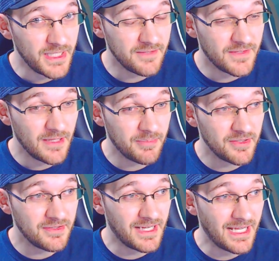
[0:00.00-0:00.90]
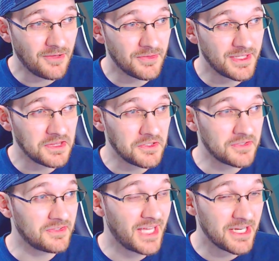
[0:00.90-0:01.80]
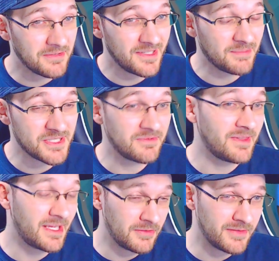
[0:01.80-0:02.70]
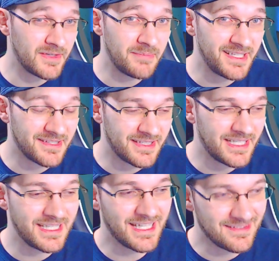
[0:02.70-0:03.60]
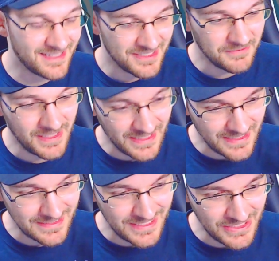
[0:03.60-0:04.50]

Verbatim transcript: developer, I don't think looks that great, especially with Halo Infinite being delayed. That's not really like a